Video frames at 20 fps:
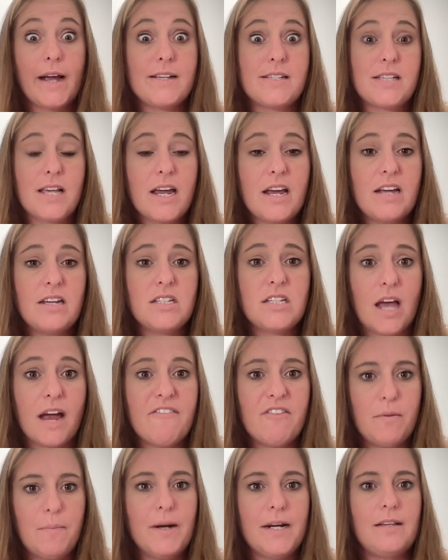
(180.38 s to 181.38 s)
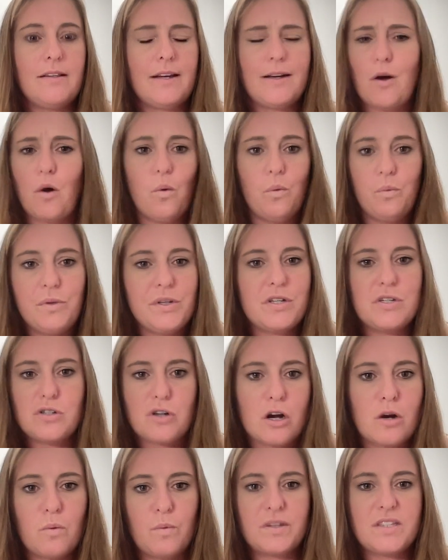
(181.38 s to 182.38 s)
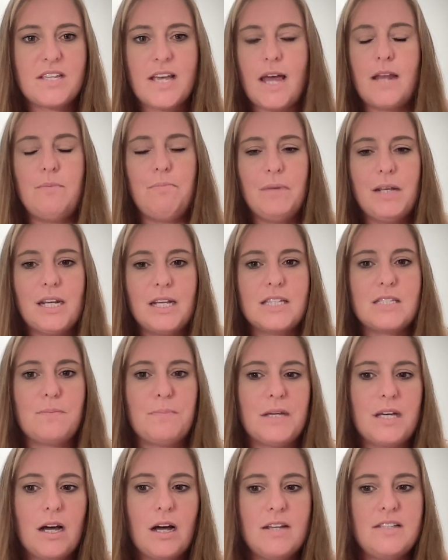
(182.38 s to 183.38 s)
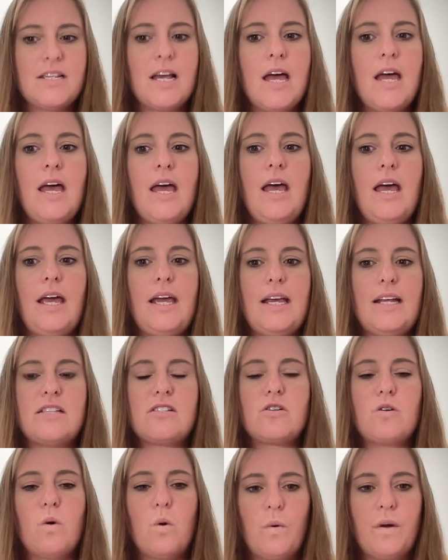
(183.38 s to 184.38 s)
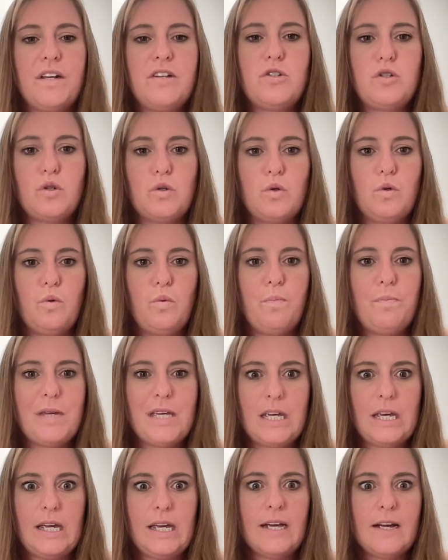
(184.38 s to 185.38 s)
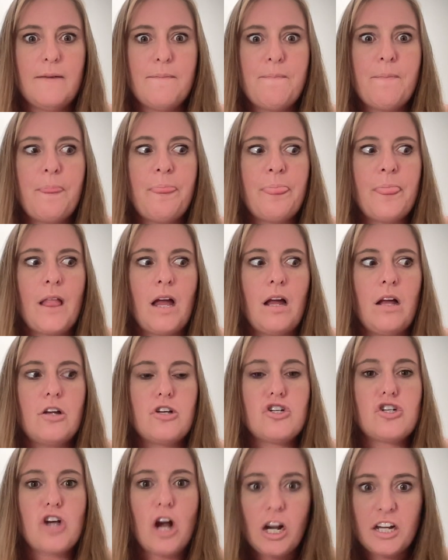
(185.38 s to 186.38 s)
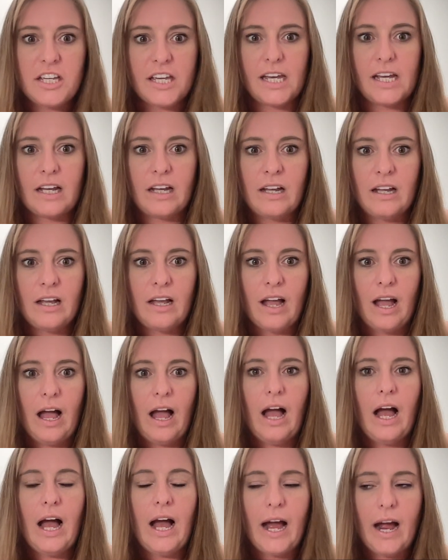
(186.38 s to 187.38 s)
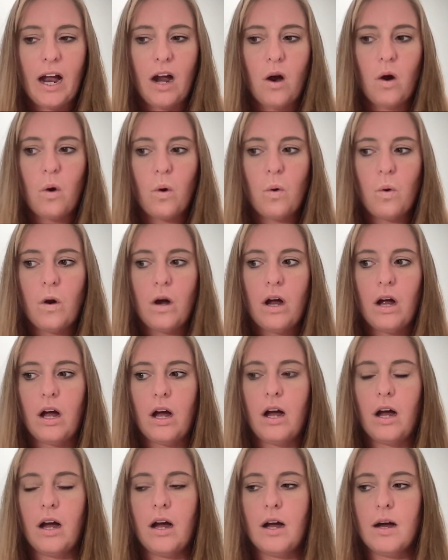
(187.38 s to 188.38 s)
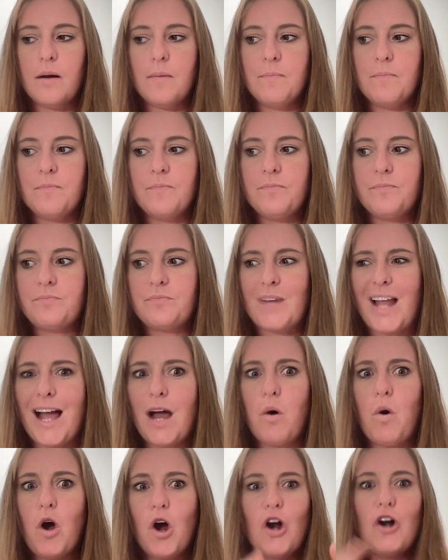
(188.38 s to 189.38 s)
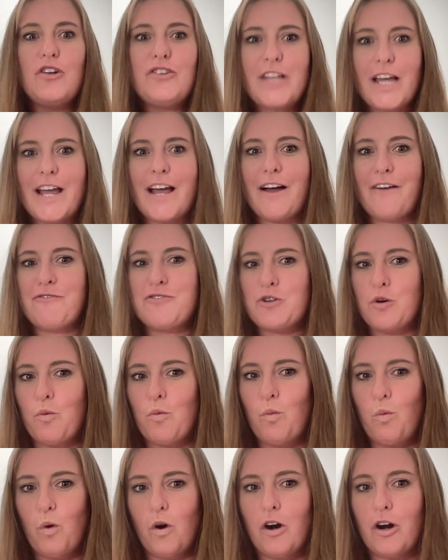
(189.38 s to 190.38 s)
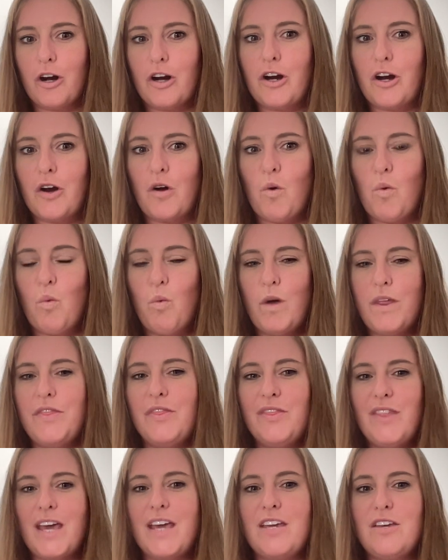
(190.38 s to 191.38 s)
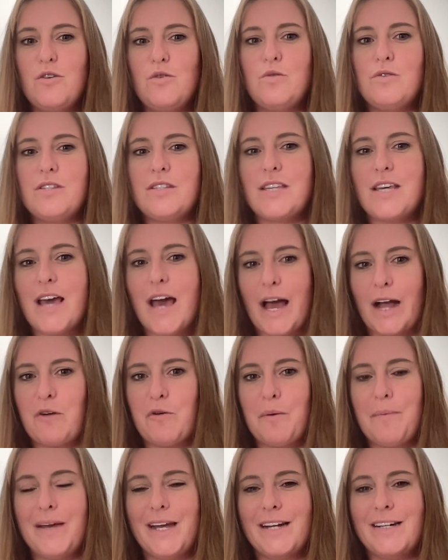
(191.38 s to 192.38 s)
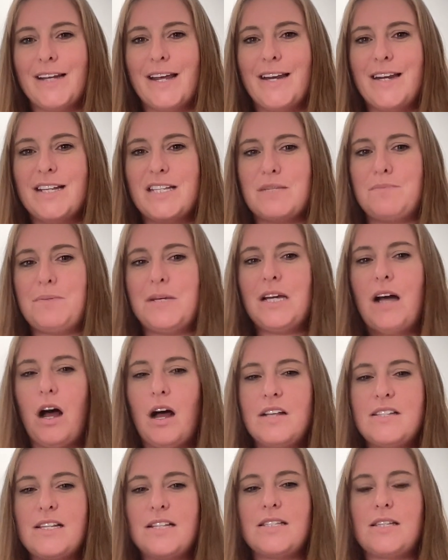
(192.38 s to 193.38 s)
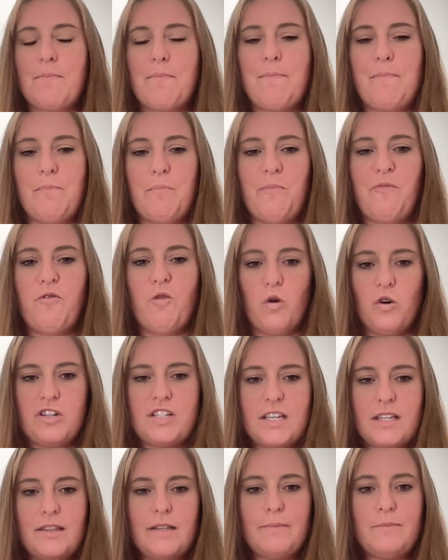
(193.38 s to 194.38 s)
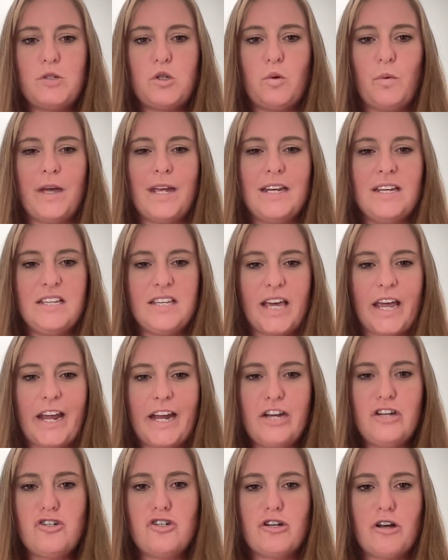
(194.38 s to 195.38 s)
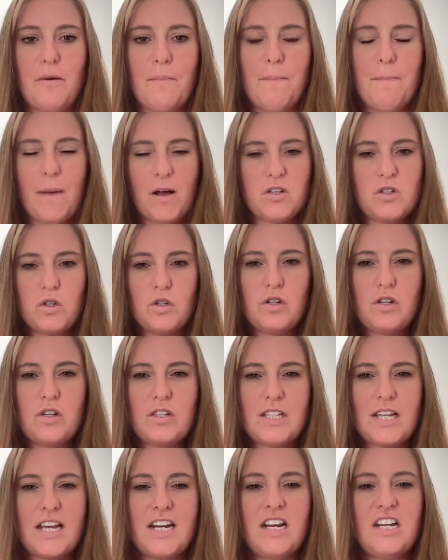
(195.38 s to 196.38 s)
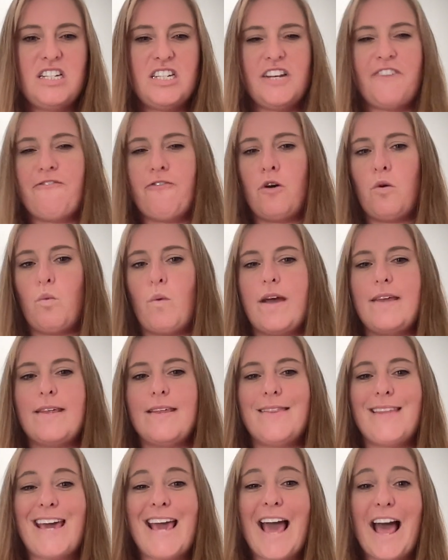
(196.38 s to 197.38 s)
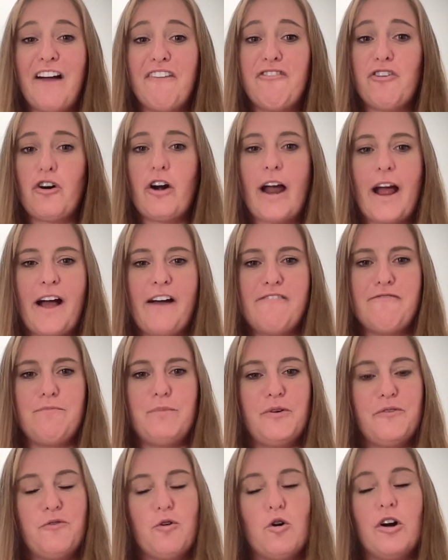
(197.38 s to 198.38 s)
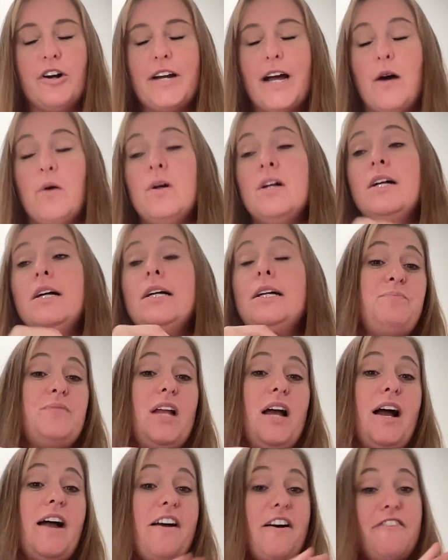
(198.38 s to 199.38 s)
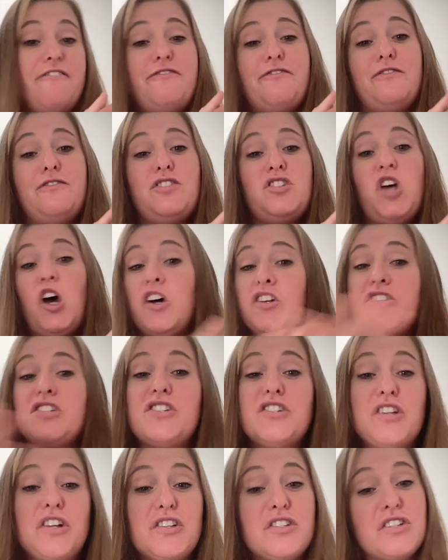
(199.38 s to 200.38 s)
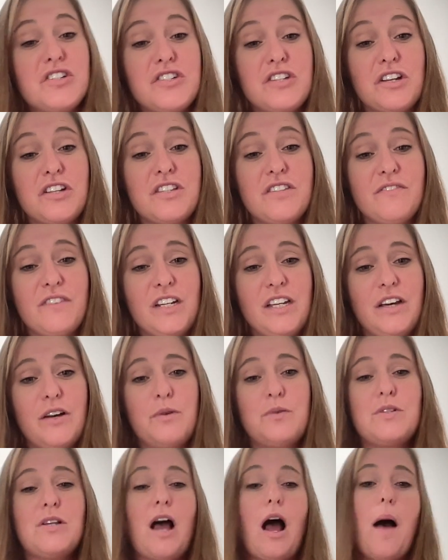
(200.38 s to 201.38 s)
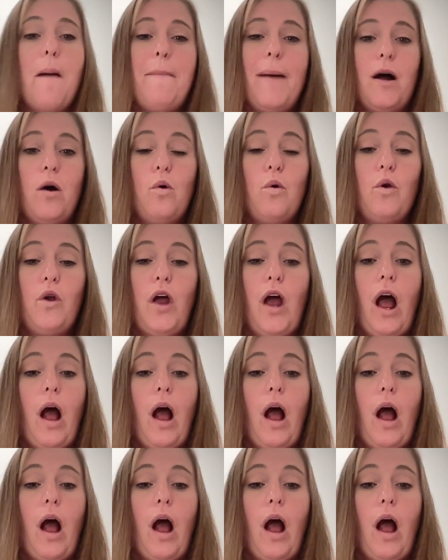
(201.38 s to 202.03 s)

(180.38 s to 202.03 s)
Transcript: I say to everybody, like, only start with 10 minutes, because it's going to be shocking how hard they have to work when they use the Equiband. And it's because it's forcing them to engage muscles in a different way than they ever have before. Now, I have tons and tons and tons of videos about